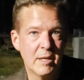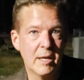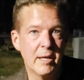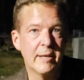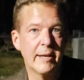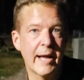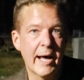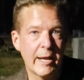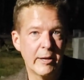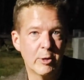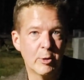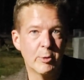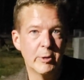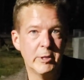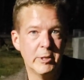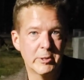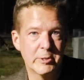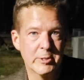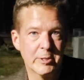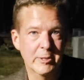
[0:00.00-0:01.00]
and not knowing
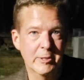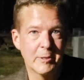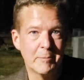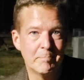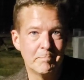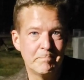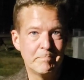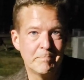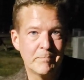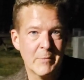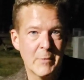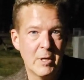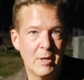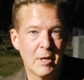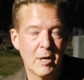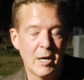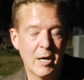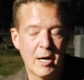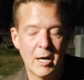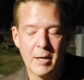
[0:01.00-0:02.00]
you took them.
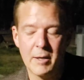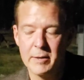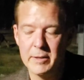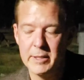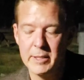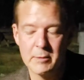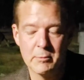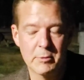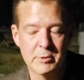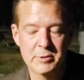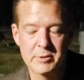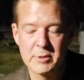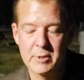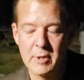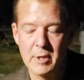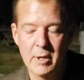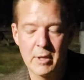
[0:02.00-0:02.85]
Uh, it was